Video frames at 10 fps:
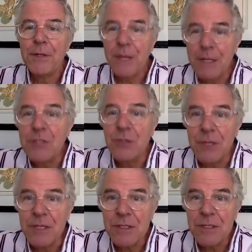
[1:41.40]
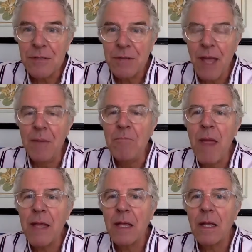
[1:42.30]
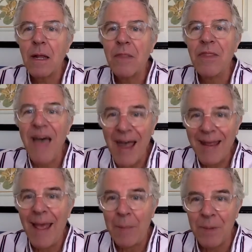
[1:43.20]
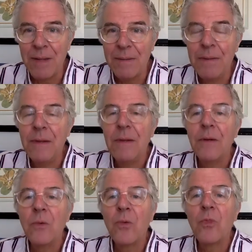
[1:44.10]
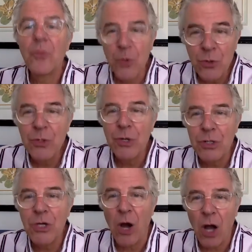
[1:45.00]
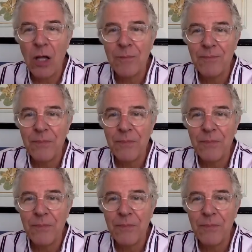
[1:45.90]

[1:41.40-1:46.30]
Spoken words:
into this and make that happen through your talk.